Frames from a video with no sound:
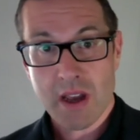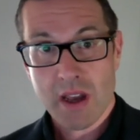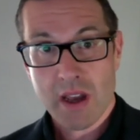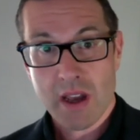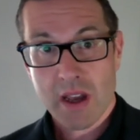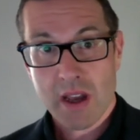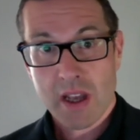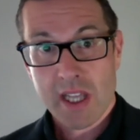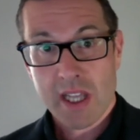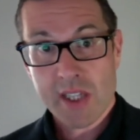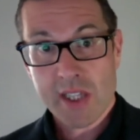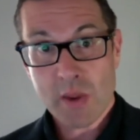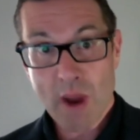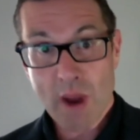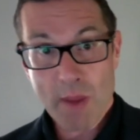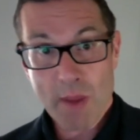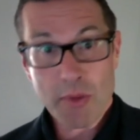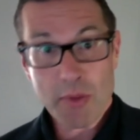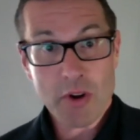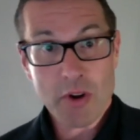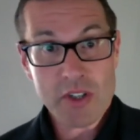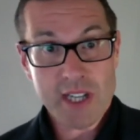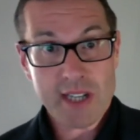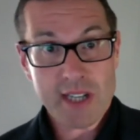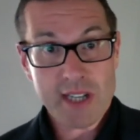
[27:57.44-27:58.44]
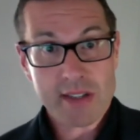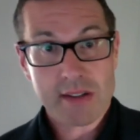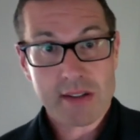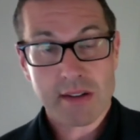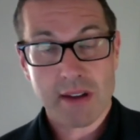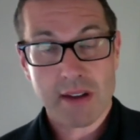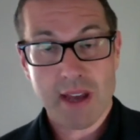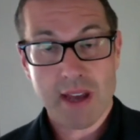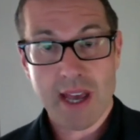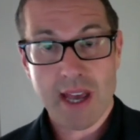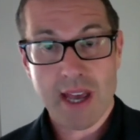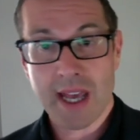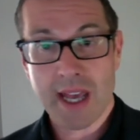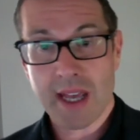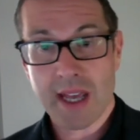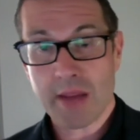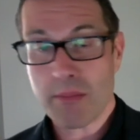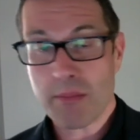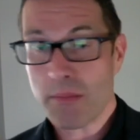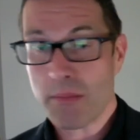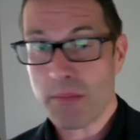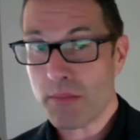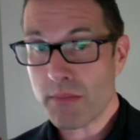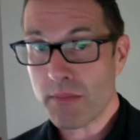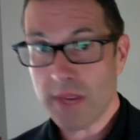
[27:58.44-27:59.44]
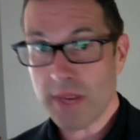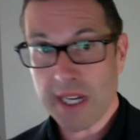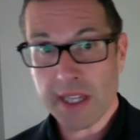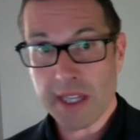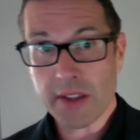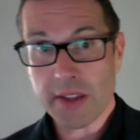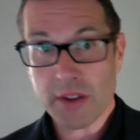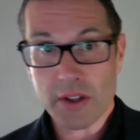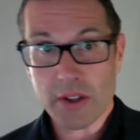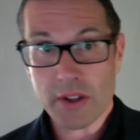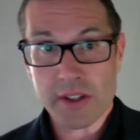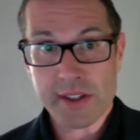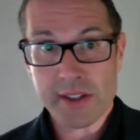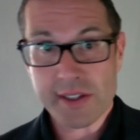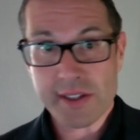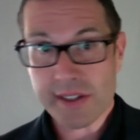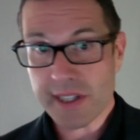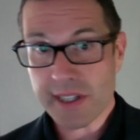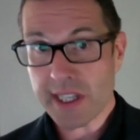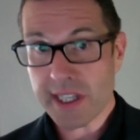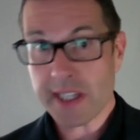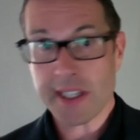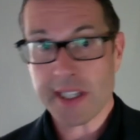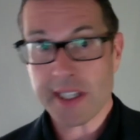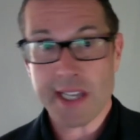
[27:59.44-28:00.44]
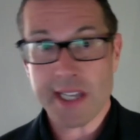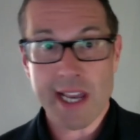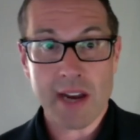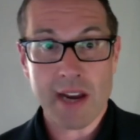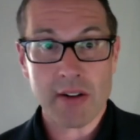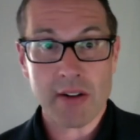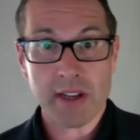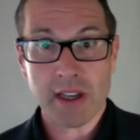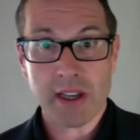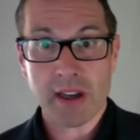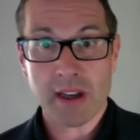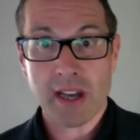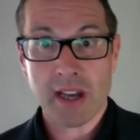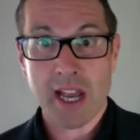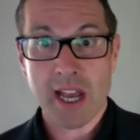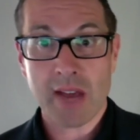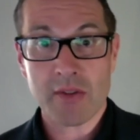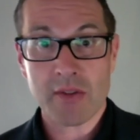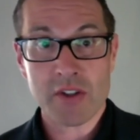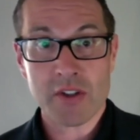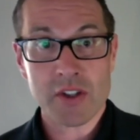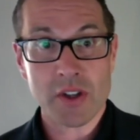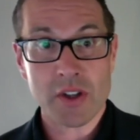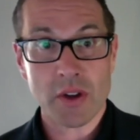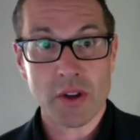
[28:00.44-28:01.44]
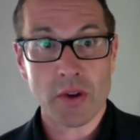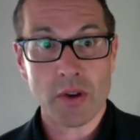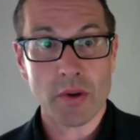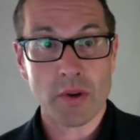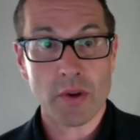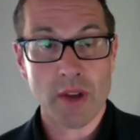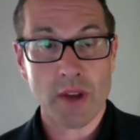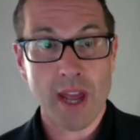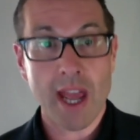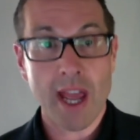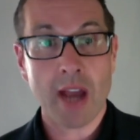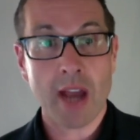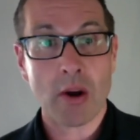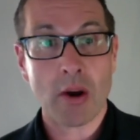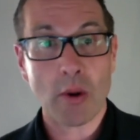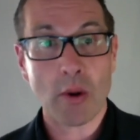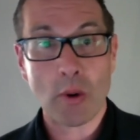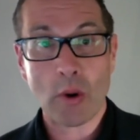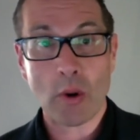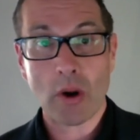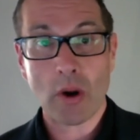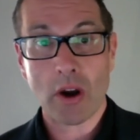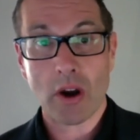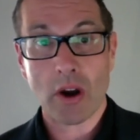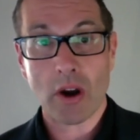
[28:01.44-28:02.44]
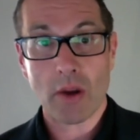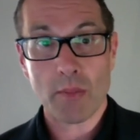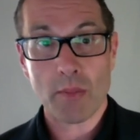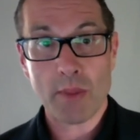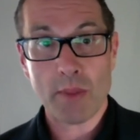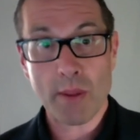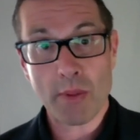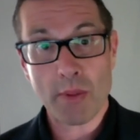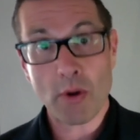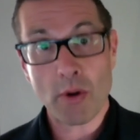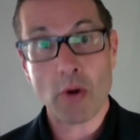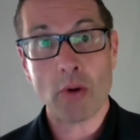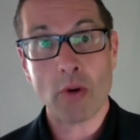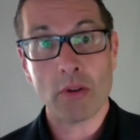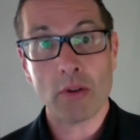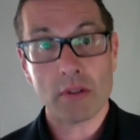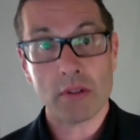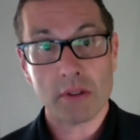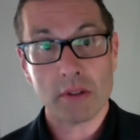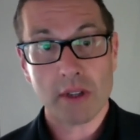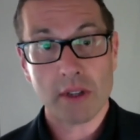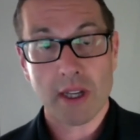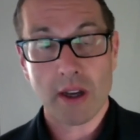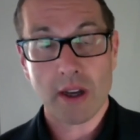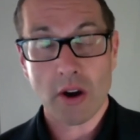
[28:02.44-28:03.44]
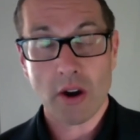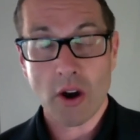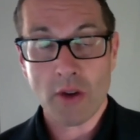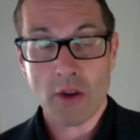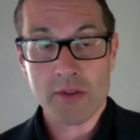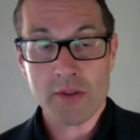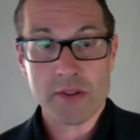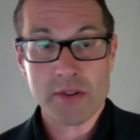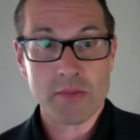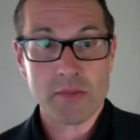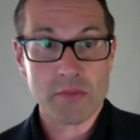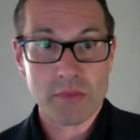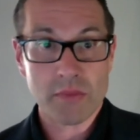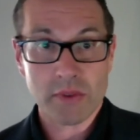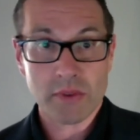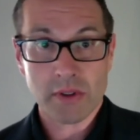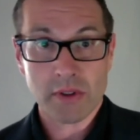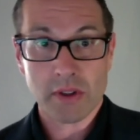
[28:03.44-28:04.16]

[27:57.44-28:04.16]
So our project and many others in the area have shown how people often